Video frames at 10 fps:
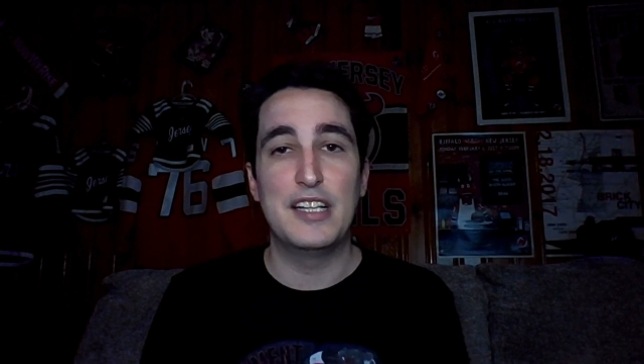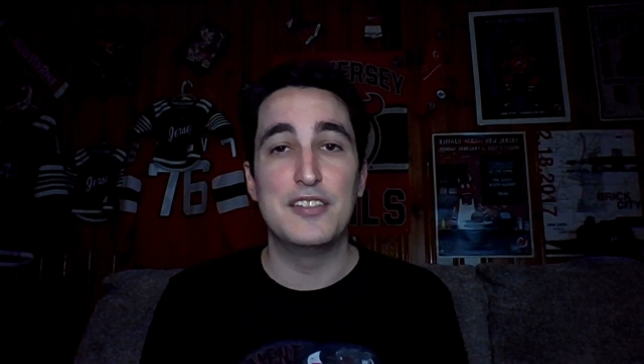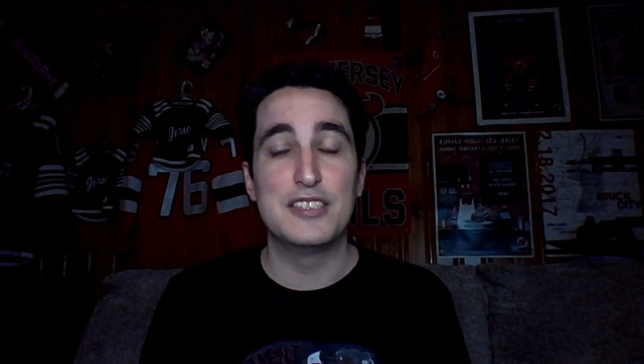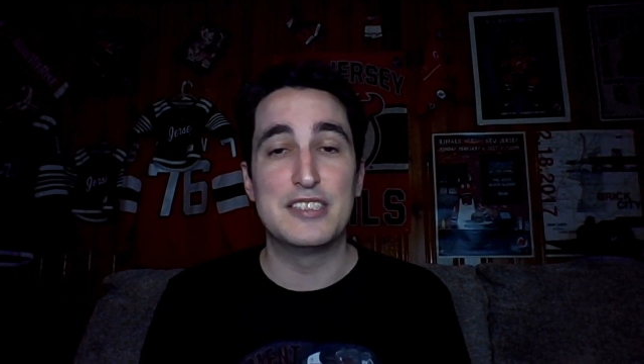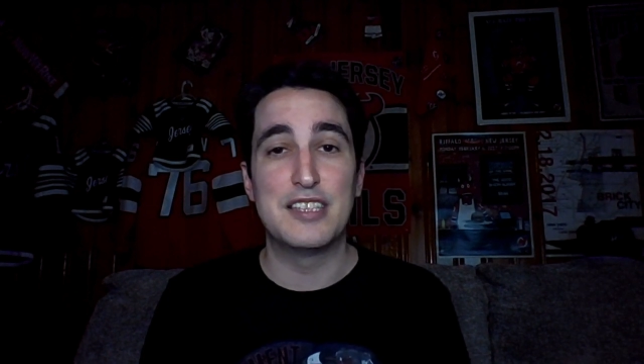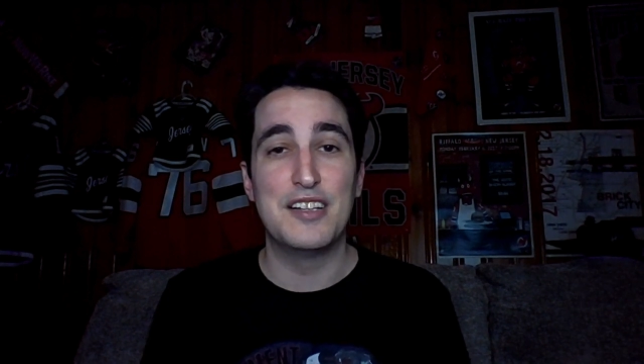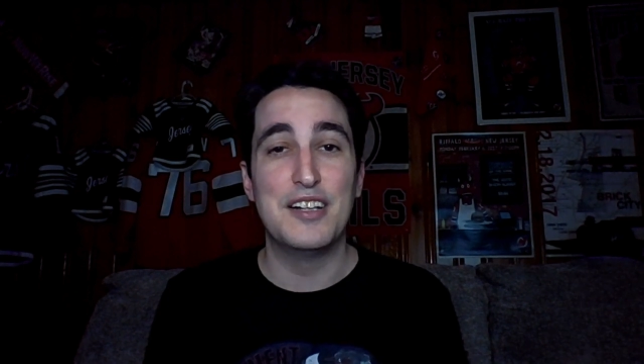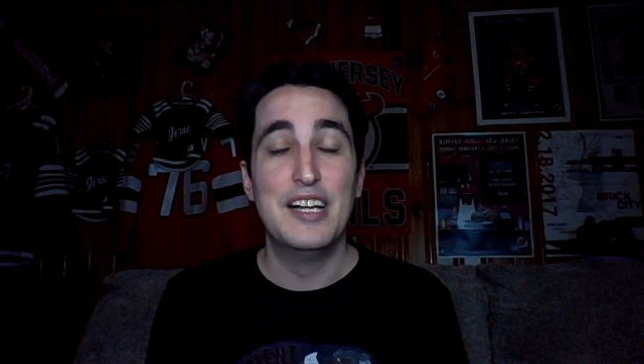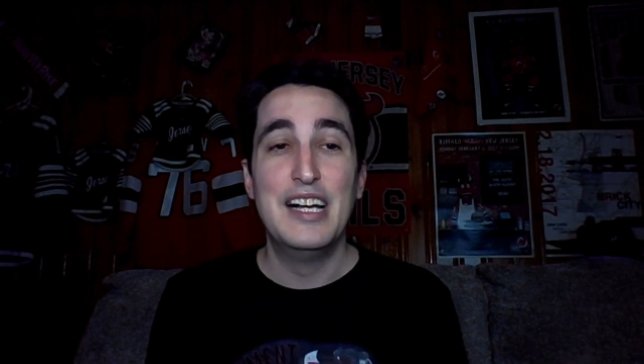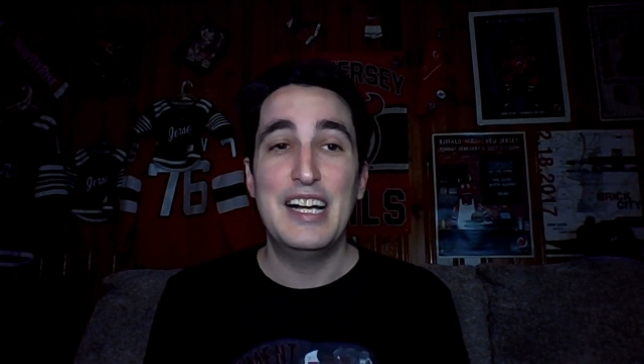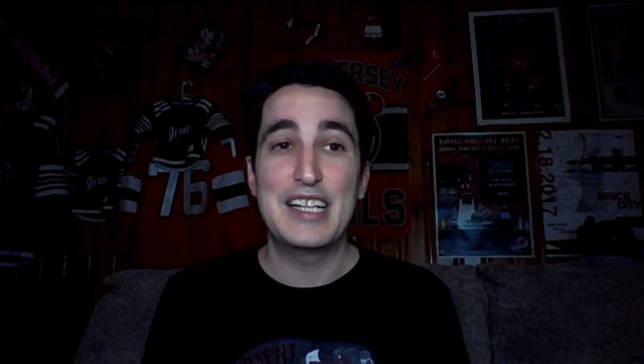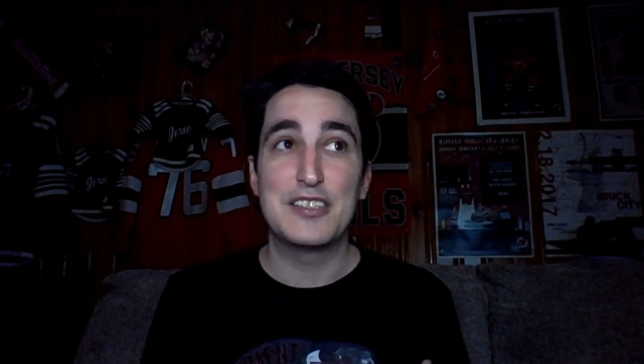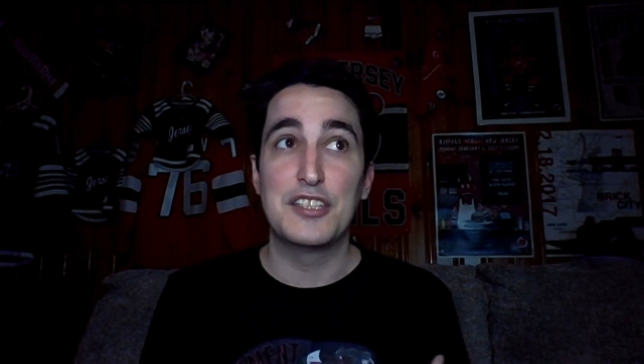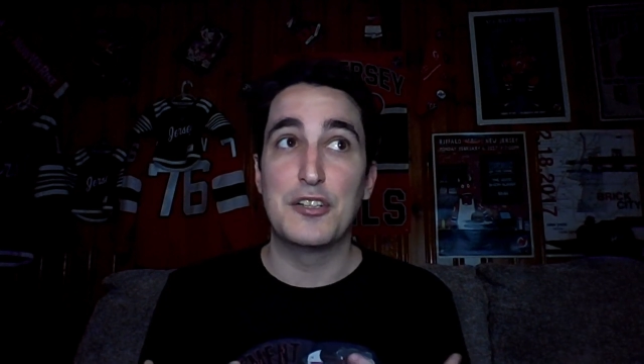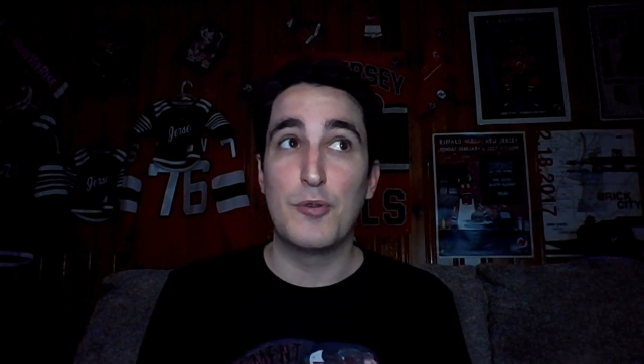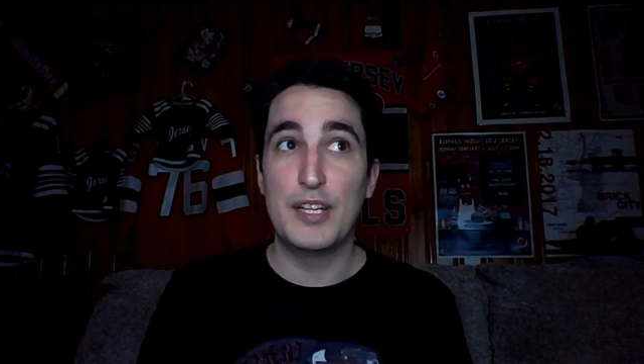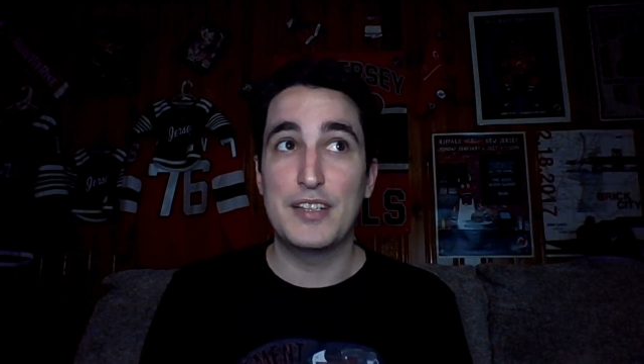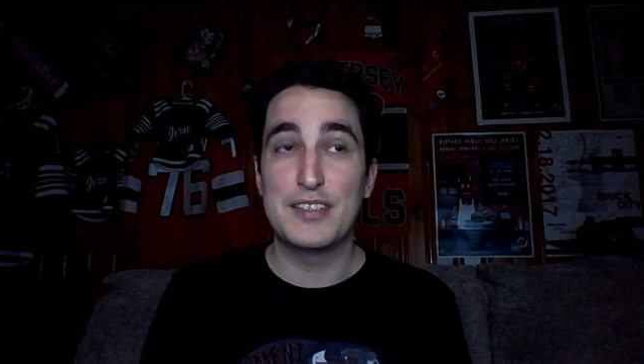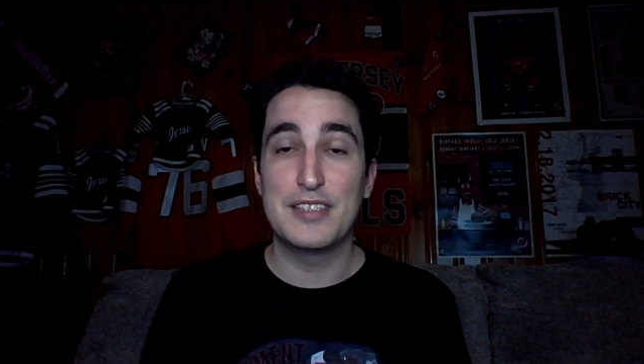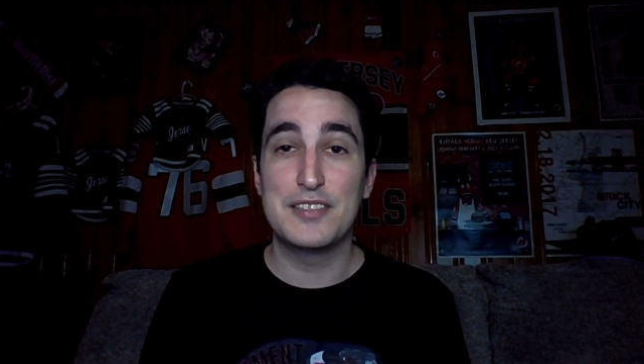I know this is uh, actually quite
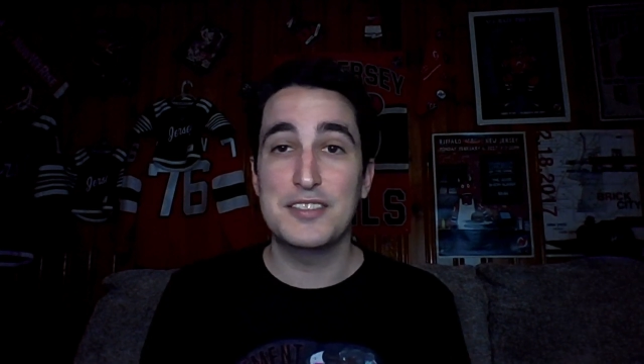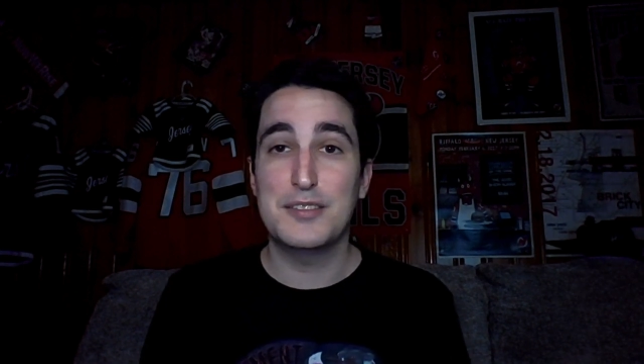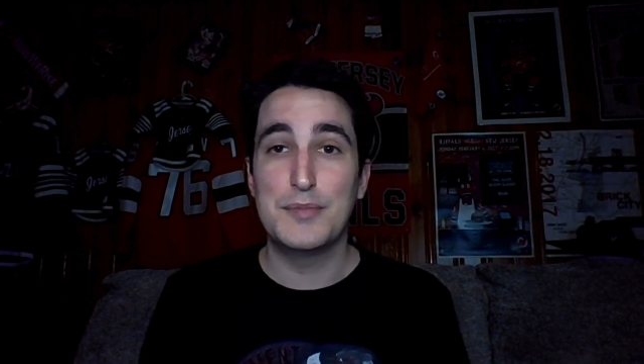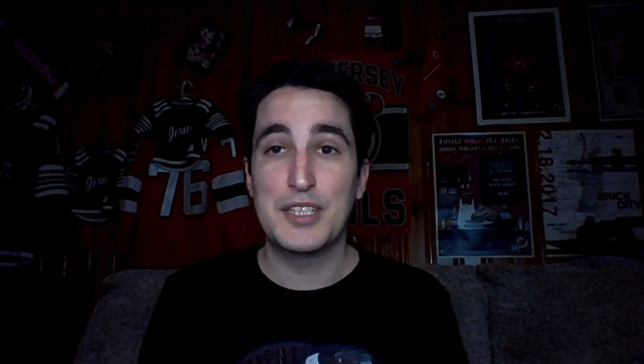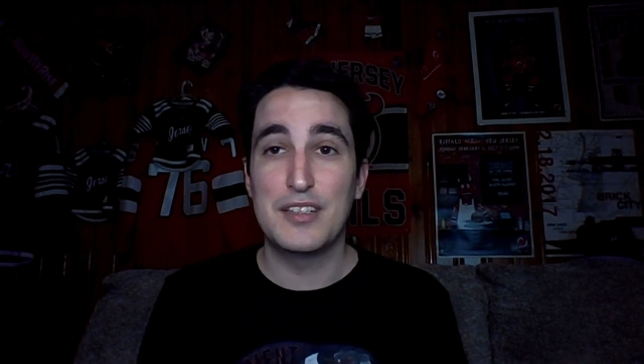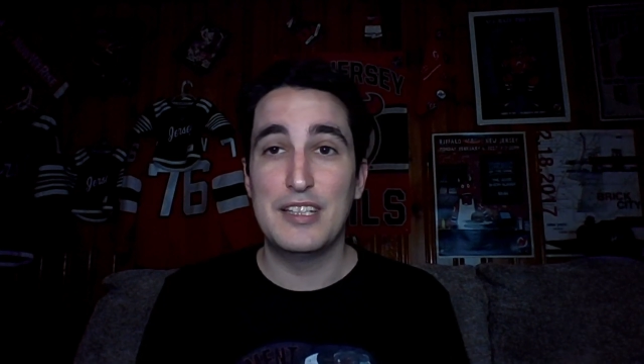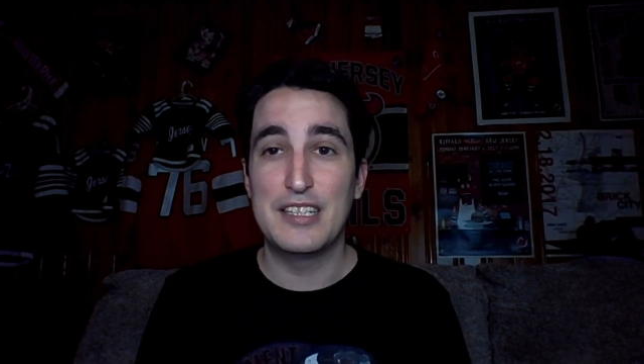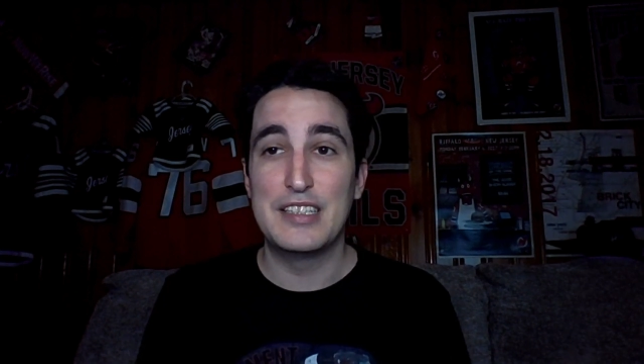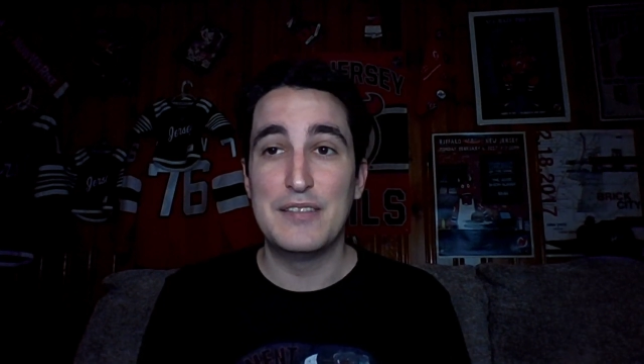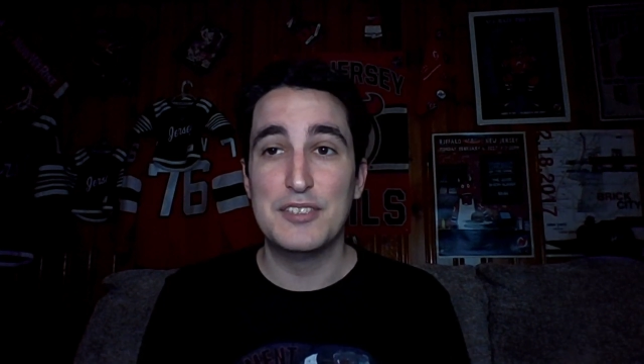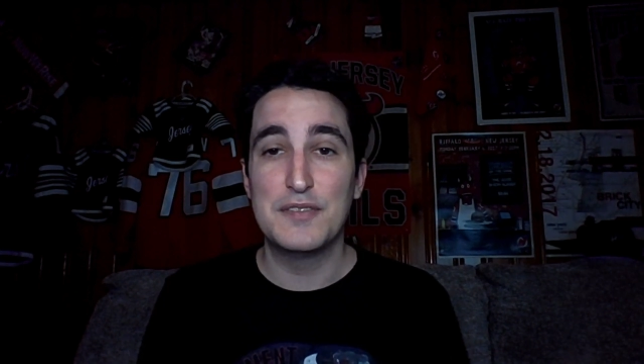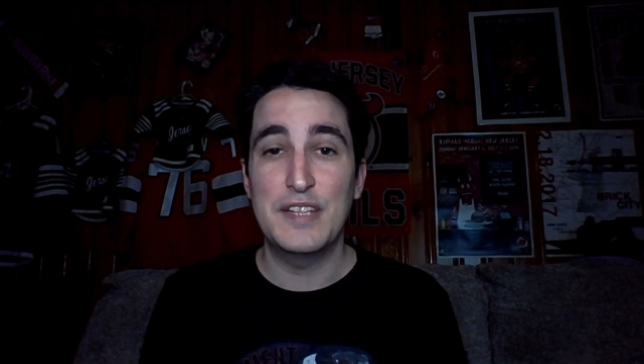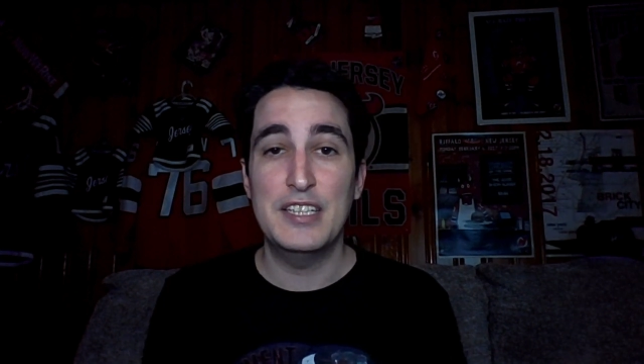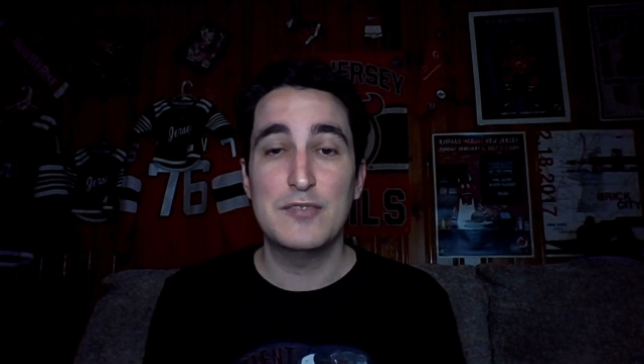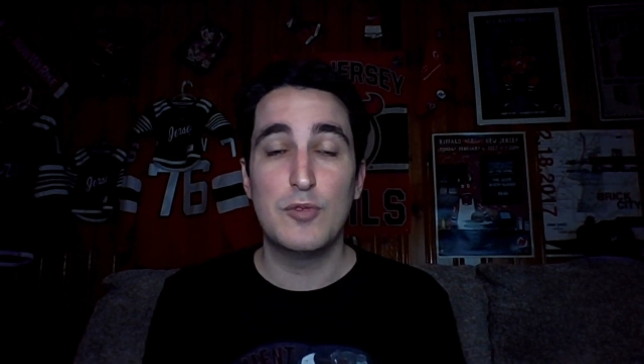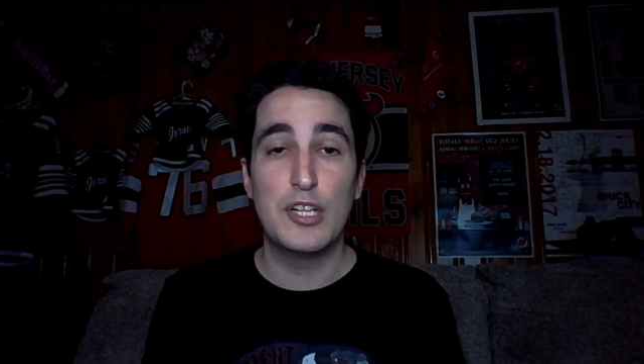contentious among a lot of Devils fans,